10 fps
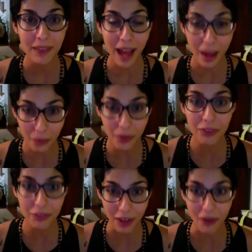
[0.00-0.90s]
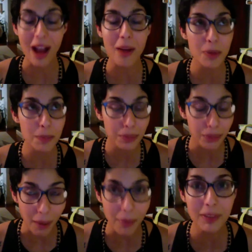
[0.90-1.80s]
I would fail. I would
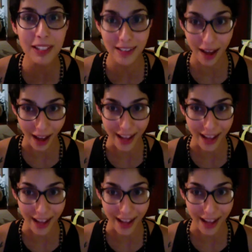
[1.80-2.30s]
probably die.